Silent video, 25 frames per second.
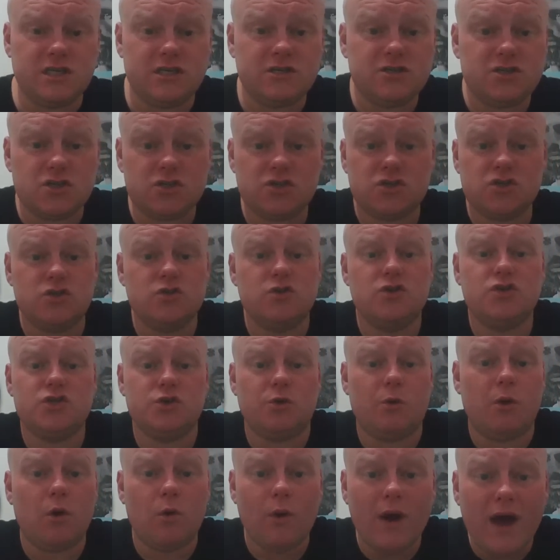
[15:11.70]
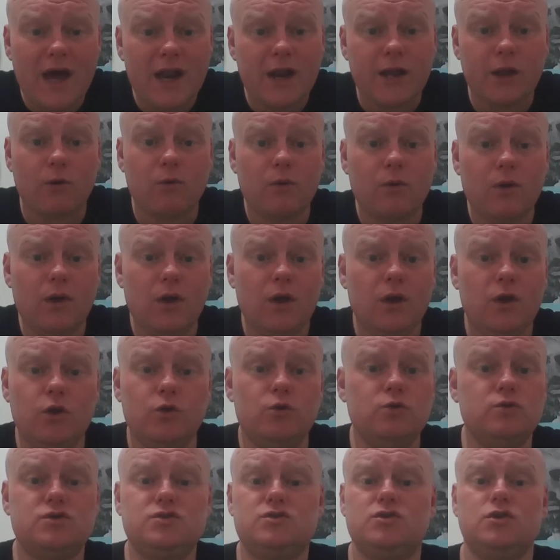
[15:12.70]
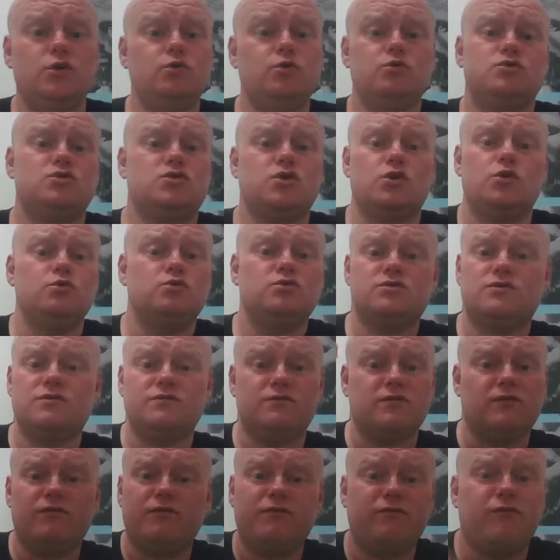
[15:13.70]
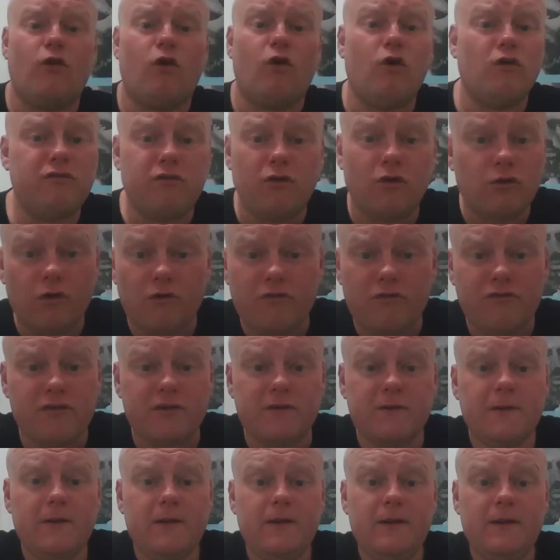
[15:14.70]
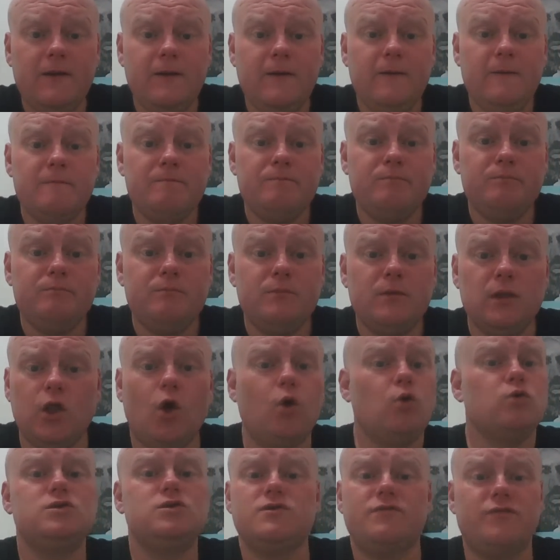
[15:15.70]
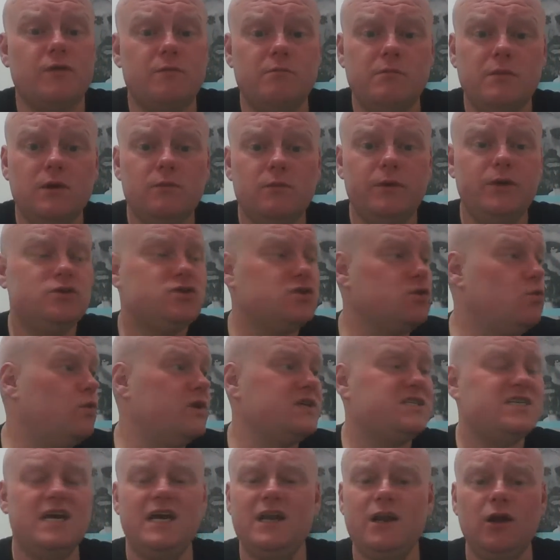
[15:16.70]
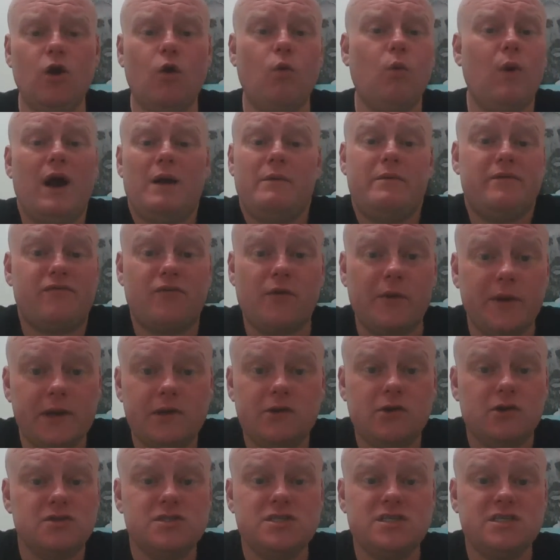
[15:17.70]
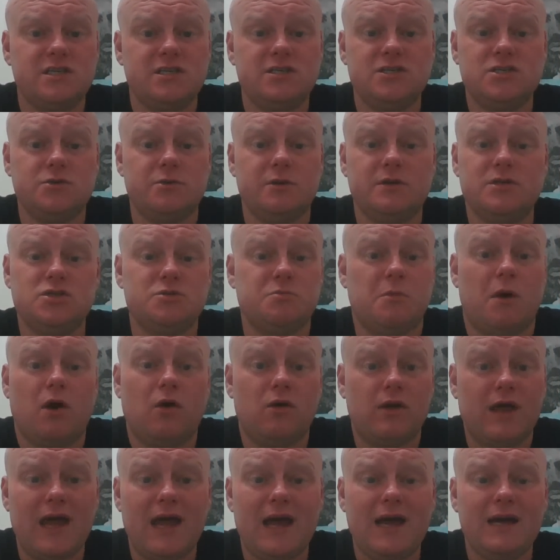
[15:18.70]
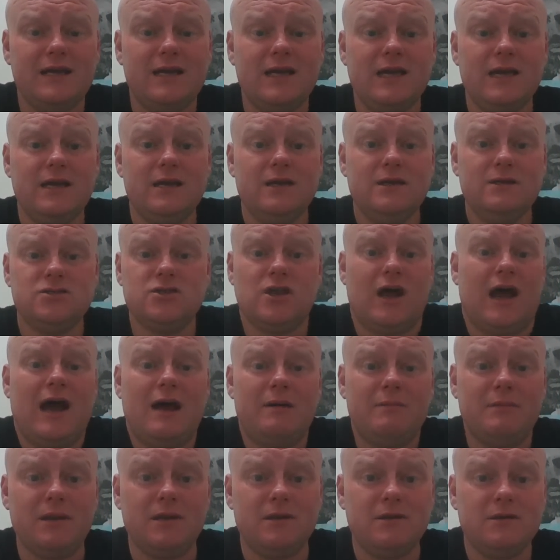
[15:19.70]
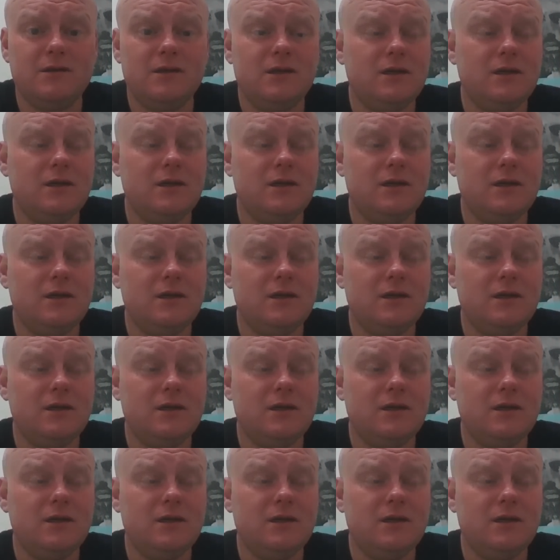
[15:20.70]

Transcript: into Sergio Aguero, who's 4 foot nothing. Loads of them. We used to whiz it in and go, why are we throwing crosses into a small guy? It's not happening.